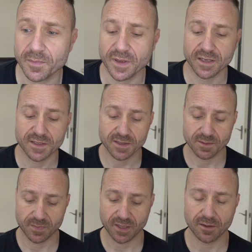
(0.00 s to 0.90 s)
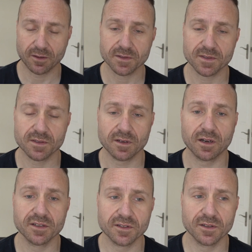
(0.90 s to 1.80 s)
is because
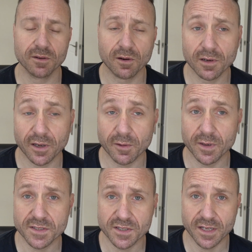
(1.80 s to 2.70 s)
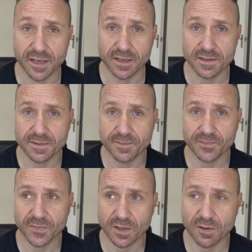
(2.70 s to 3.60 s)
I do online questionnaires
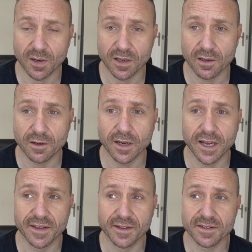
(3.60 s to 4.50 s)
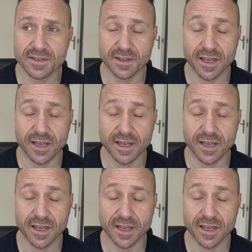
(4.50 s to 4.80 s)
quite a lot, and